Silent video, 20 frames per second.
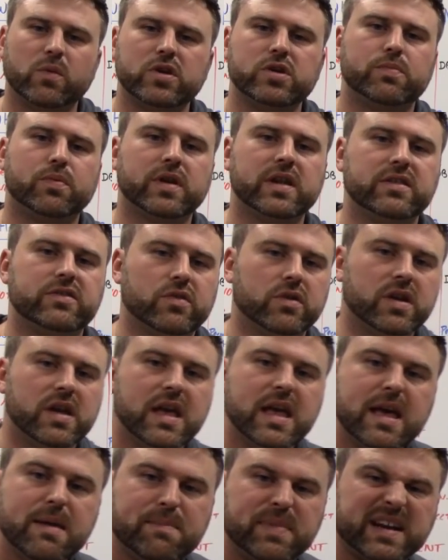than what you put into it
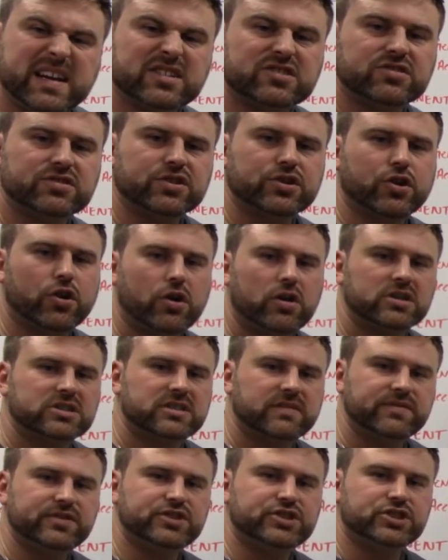because there's a
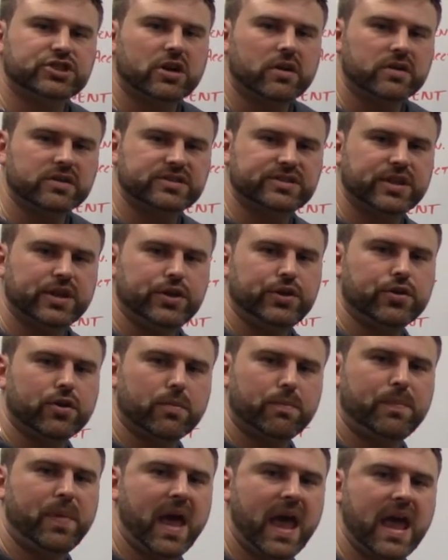cost of insurance that
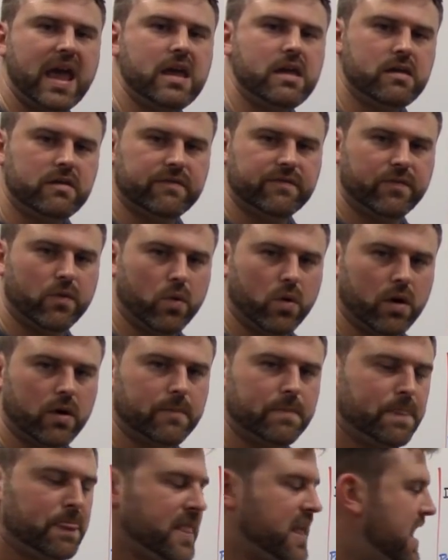you're paying
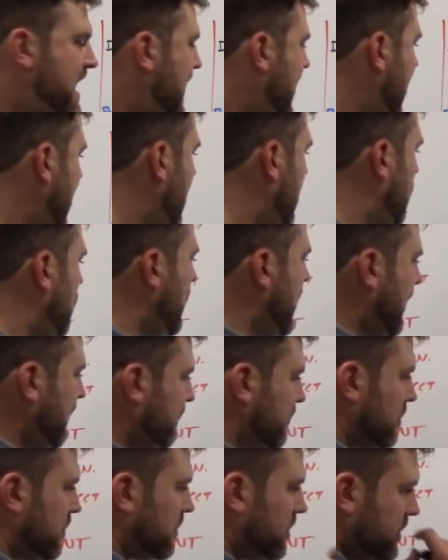for.
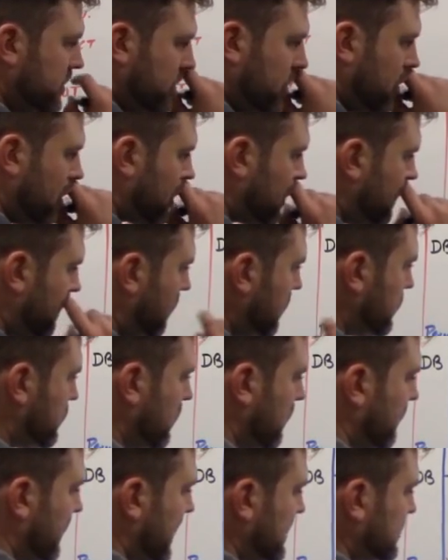However, you're going
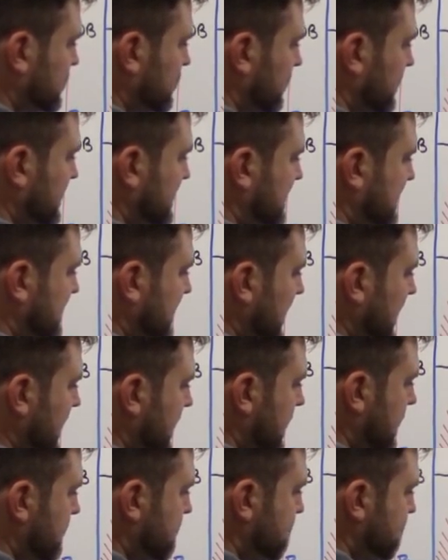to eventually
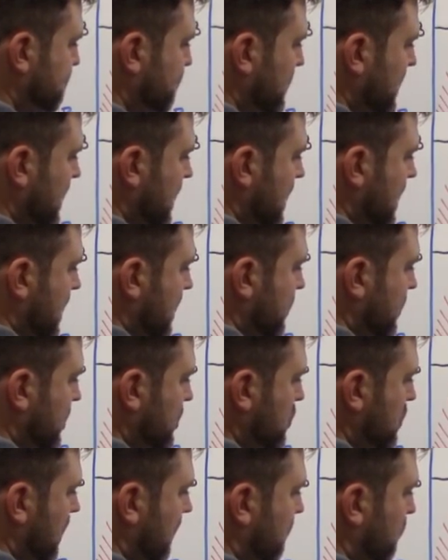see
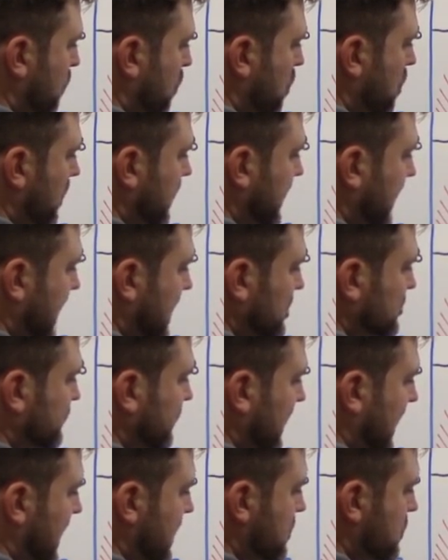that you have more cash
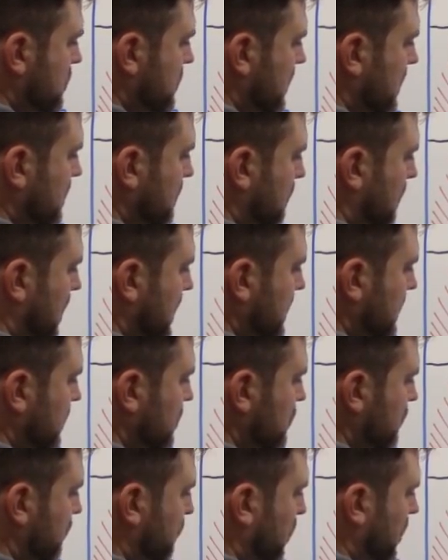value than the money
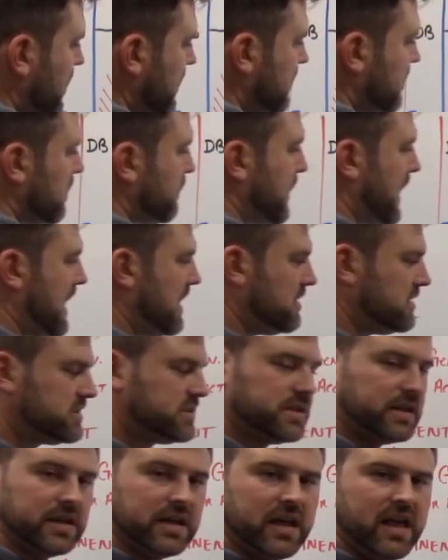that you've put into the
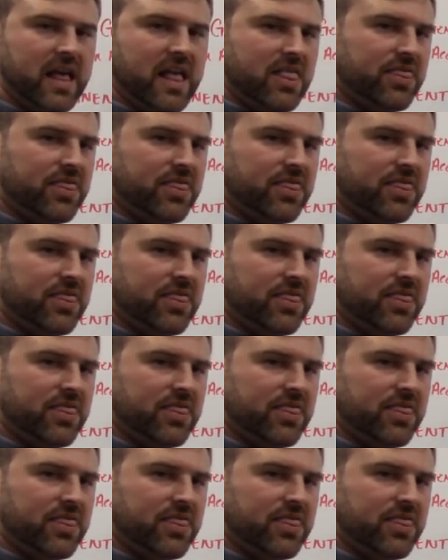policy.